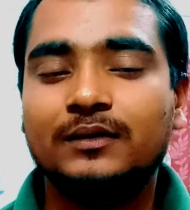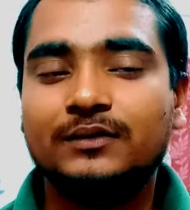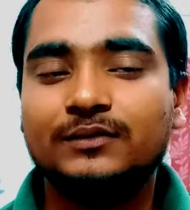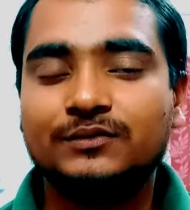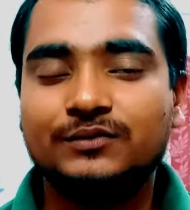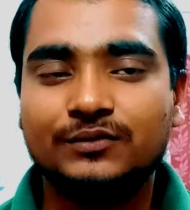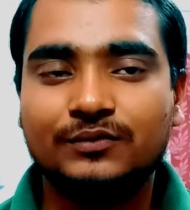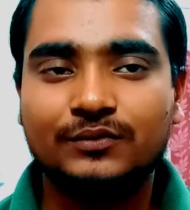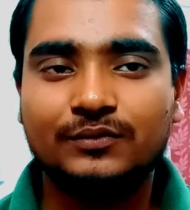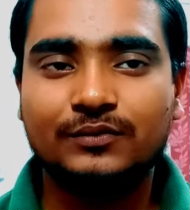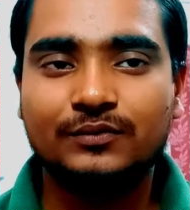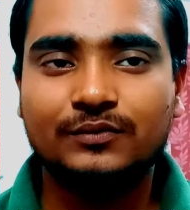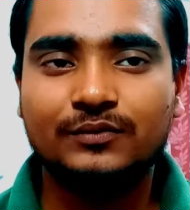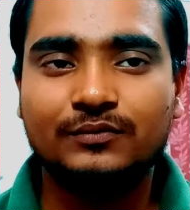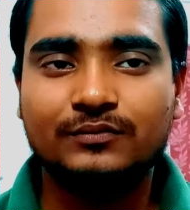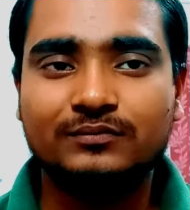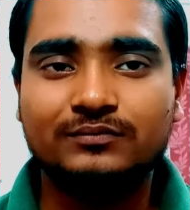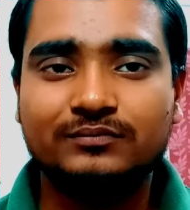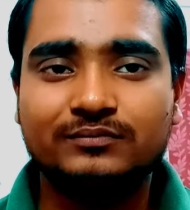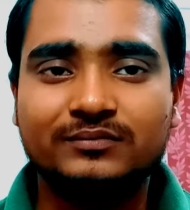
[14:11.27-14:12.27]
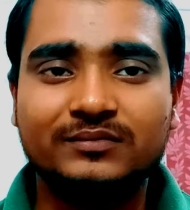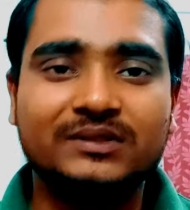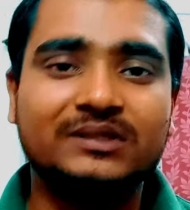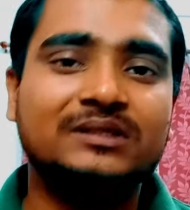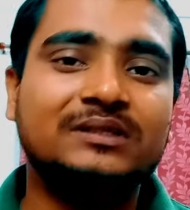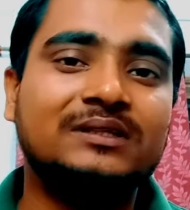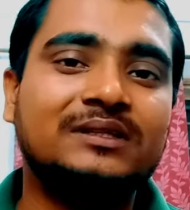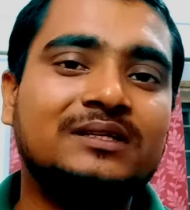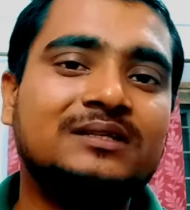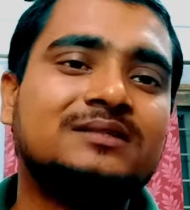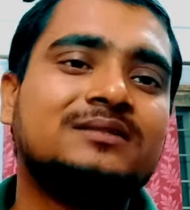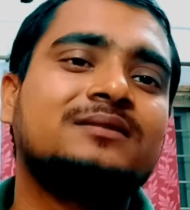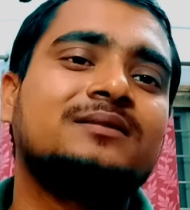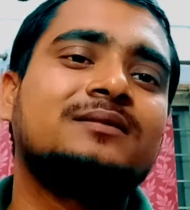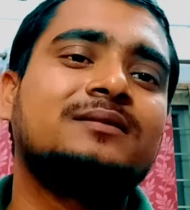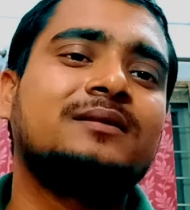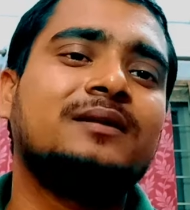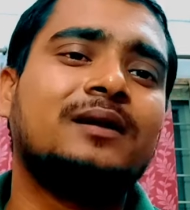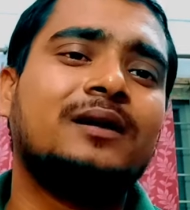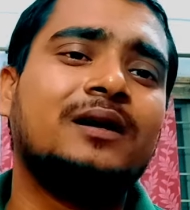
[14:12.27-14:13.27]
So this
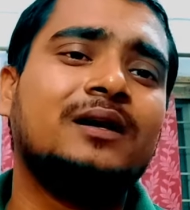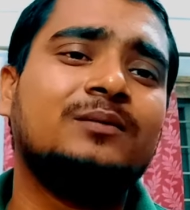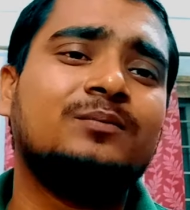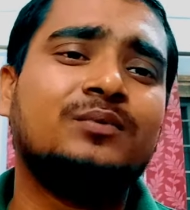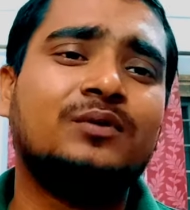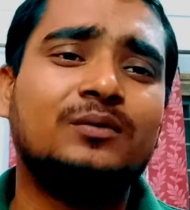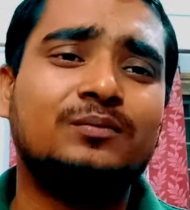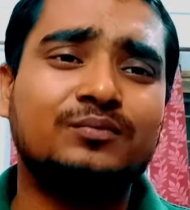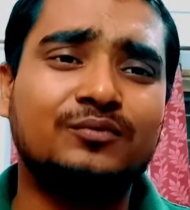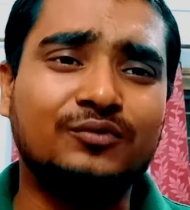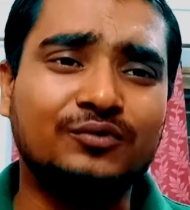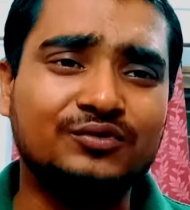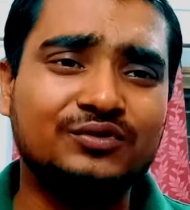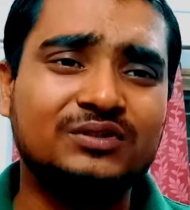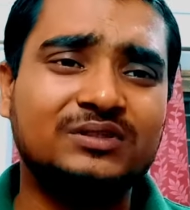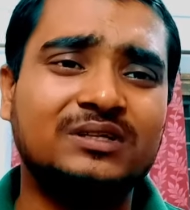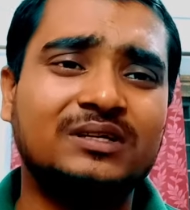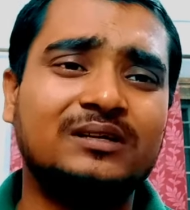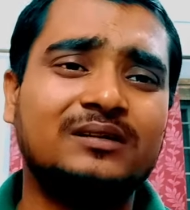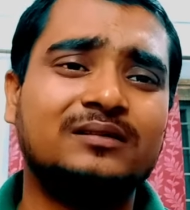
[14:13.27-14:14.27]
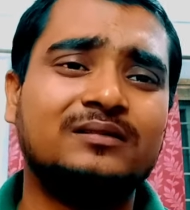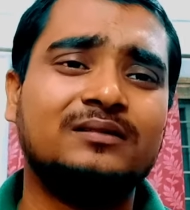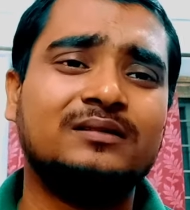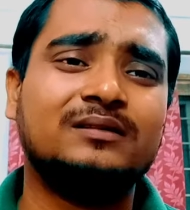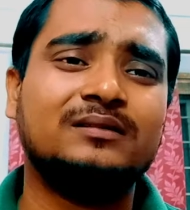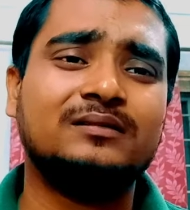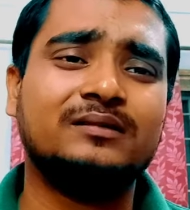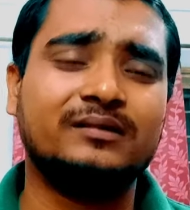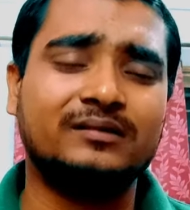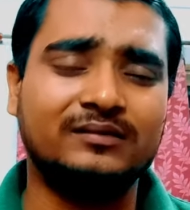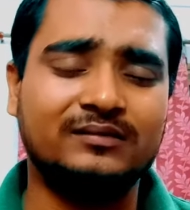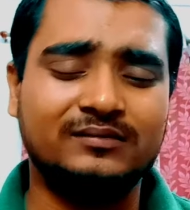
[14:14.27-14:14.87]
type of question